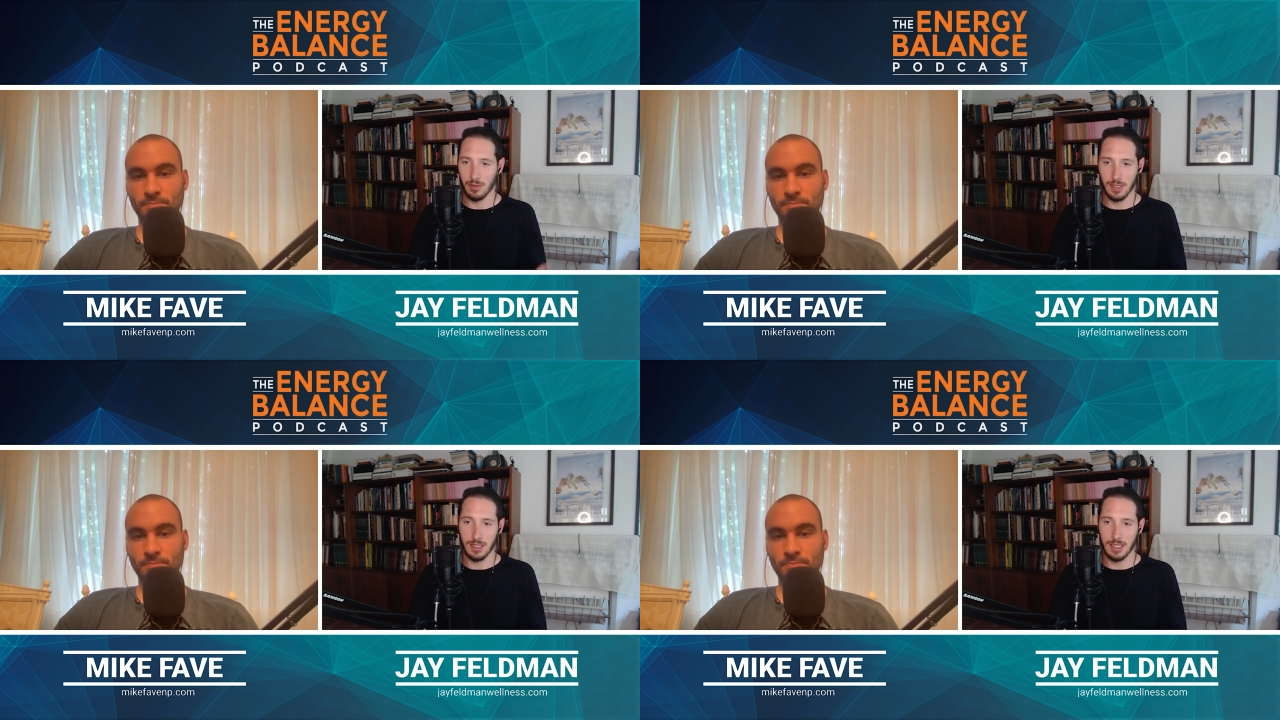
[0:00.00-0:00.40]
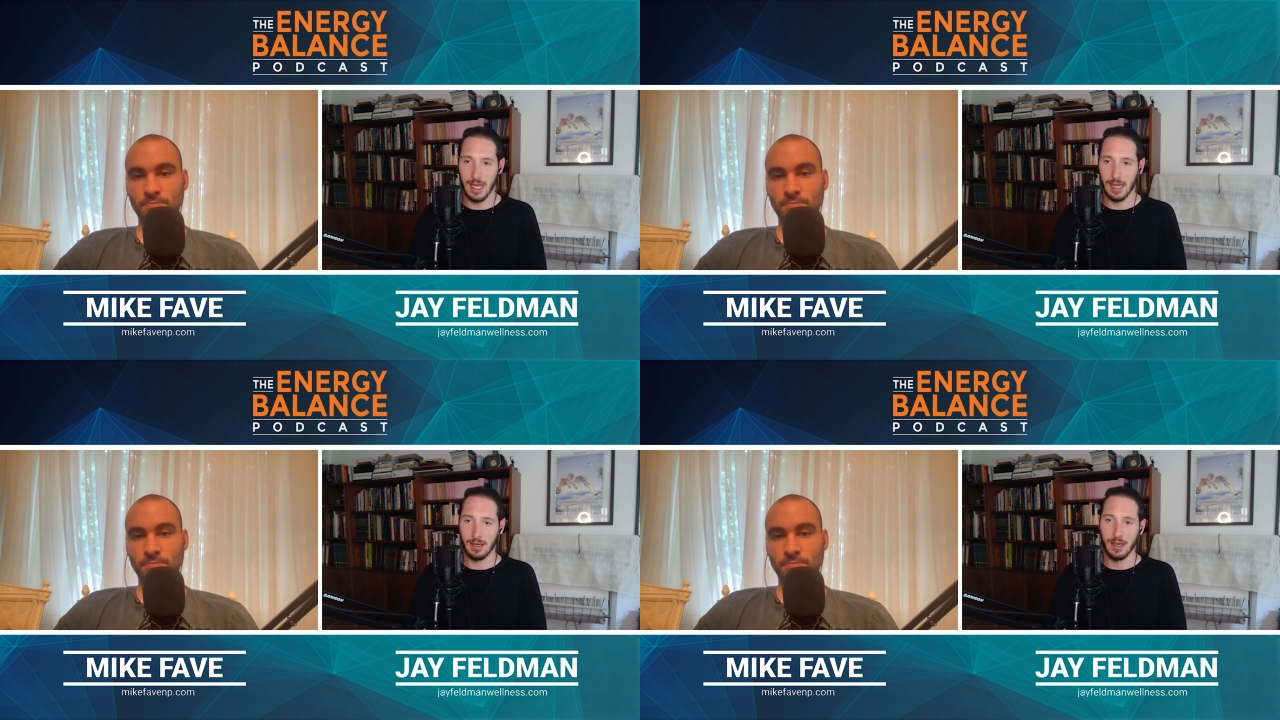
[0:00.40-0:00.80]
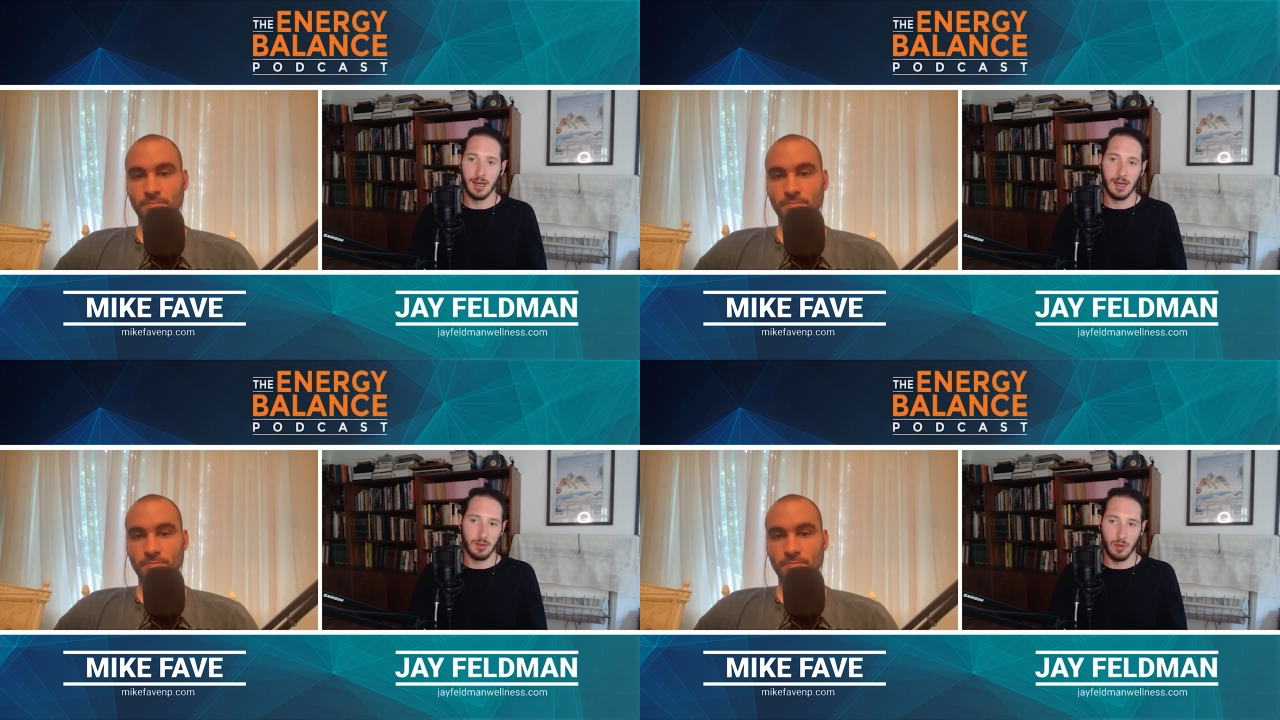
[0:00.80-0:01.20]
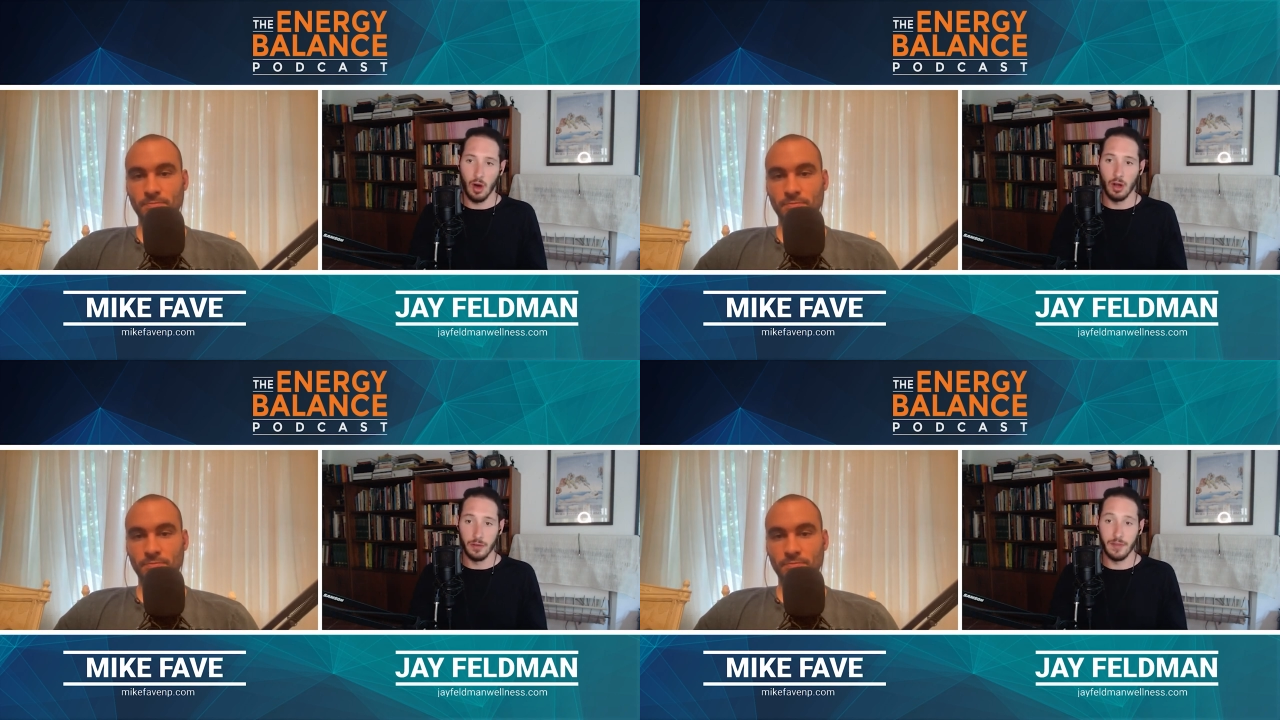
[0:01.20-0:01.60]
Speaker 1: goes in the tank.
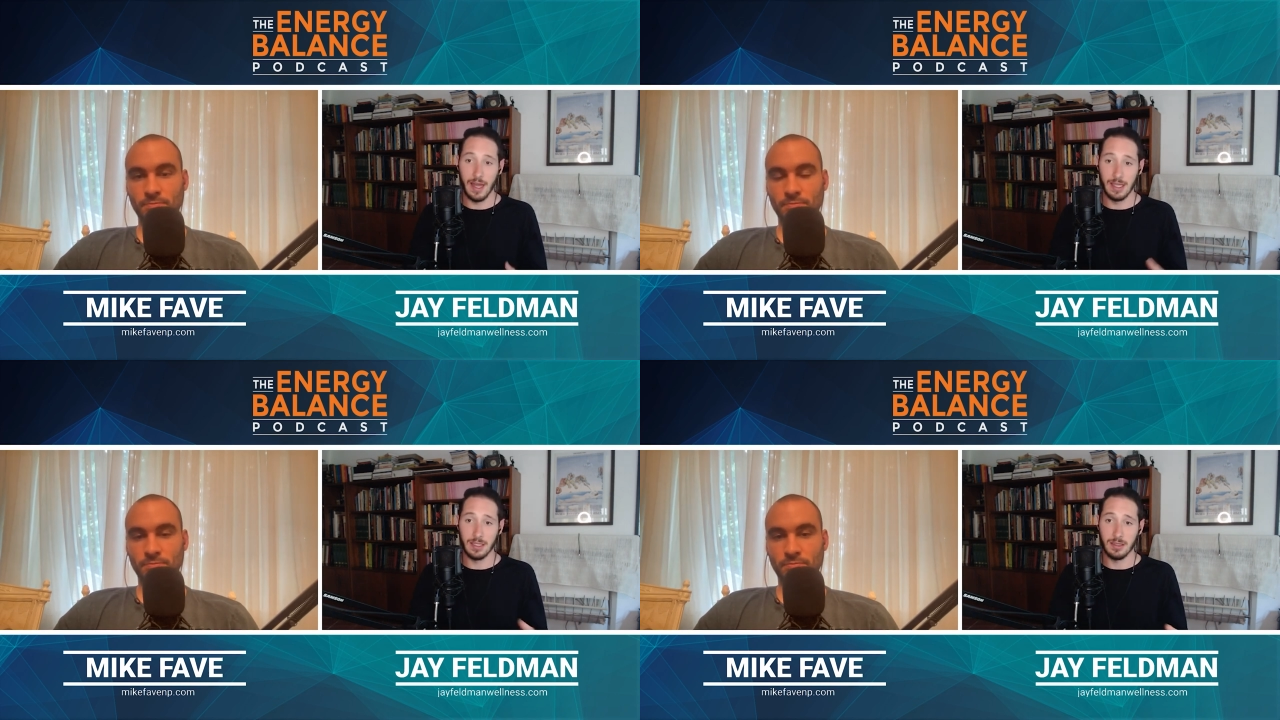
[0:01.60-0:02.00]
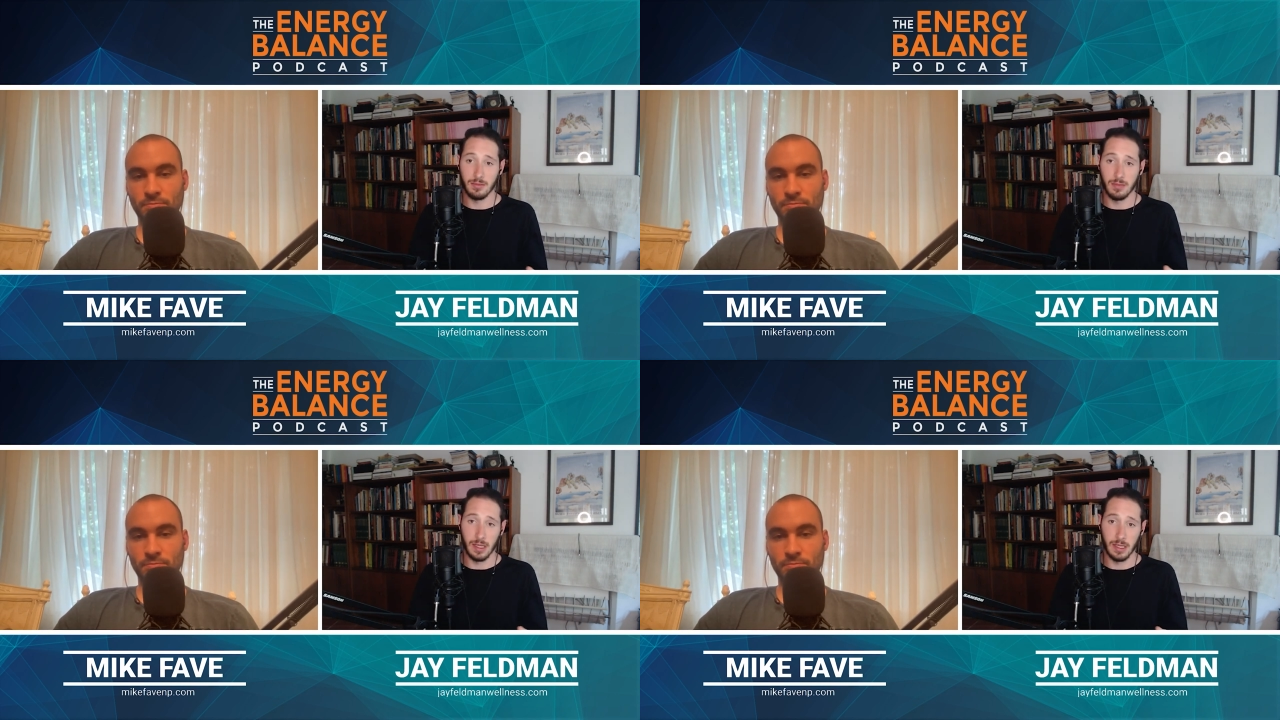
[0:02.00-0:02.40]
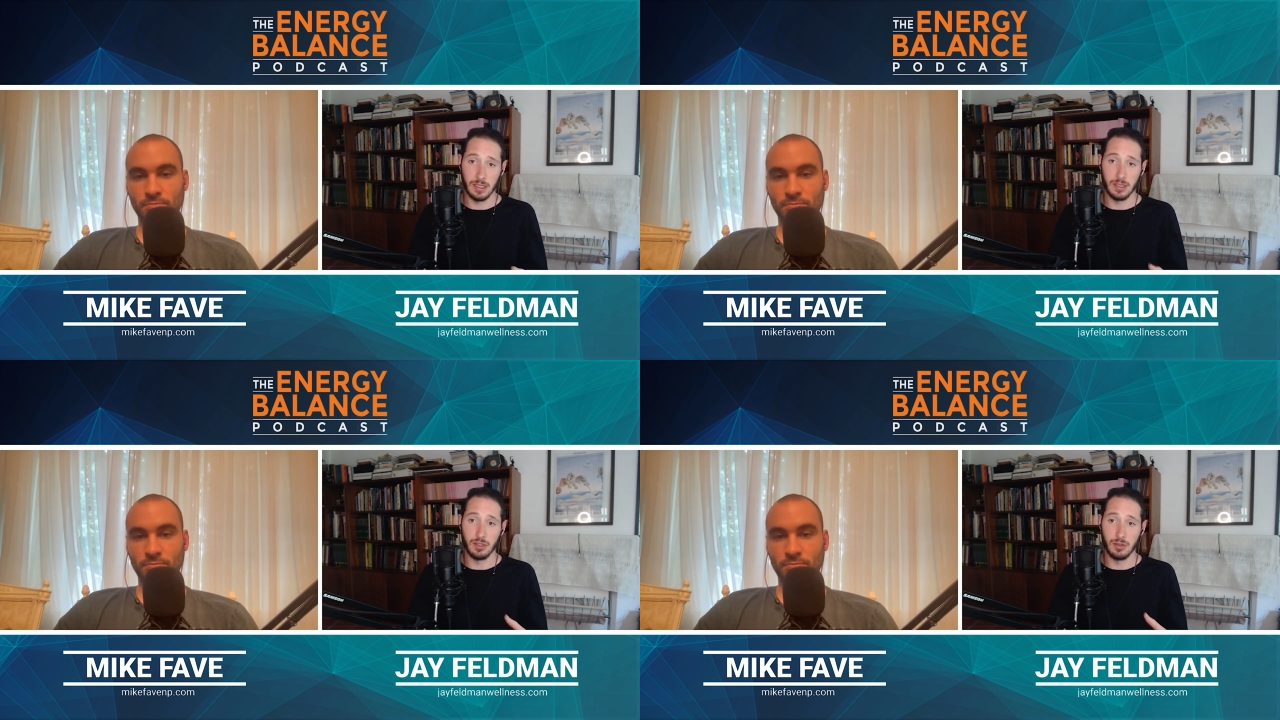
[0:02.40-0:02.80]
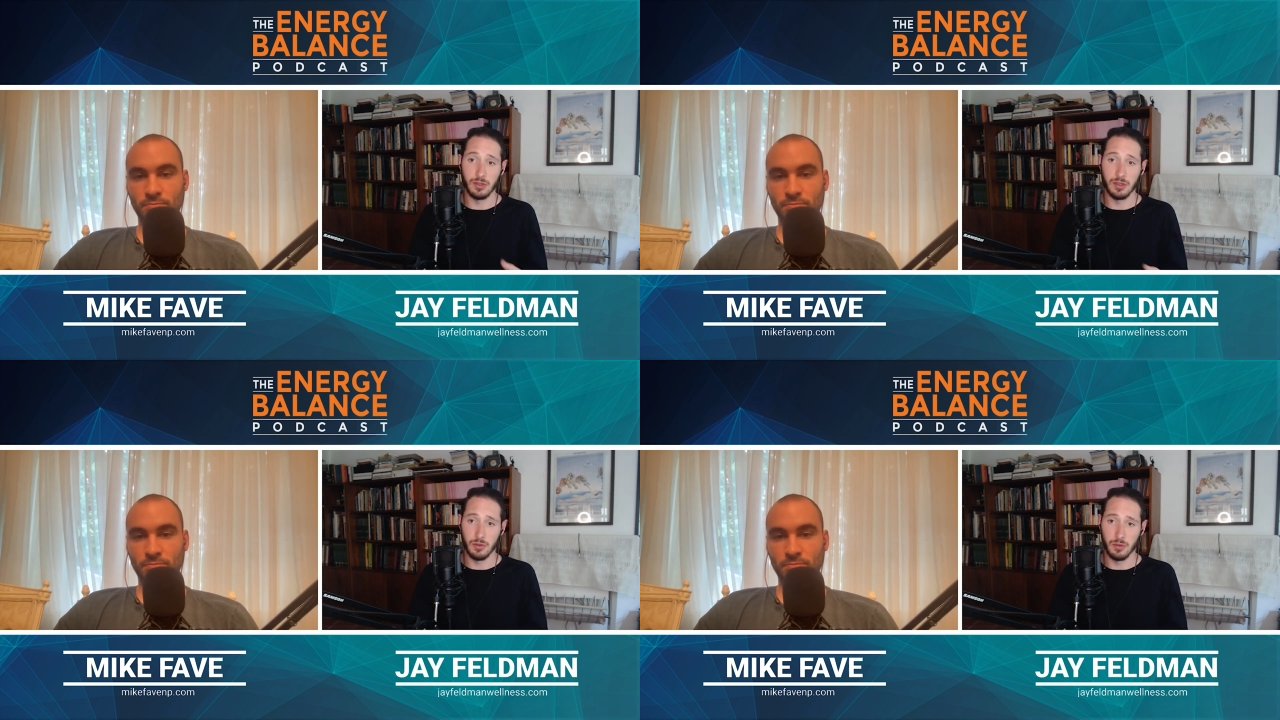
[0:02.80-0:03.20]
All of that is is due
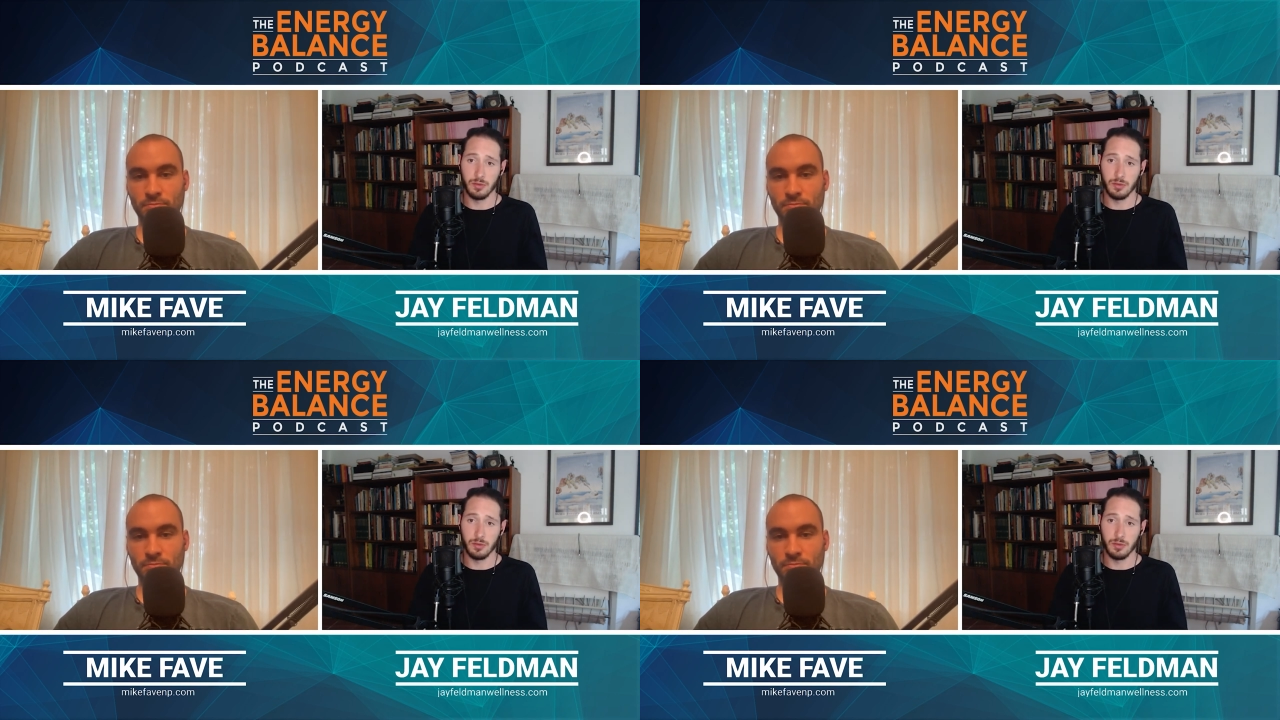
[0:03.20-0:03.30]
to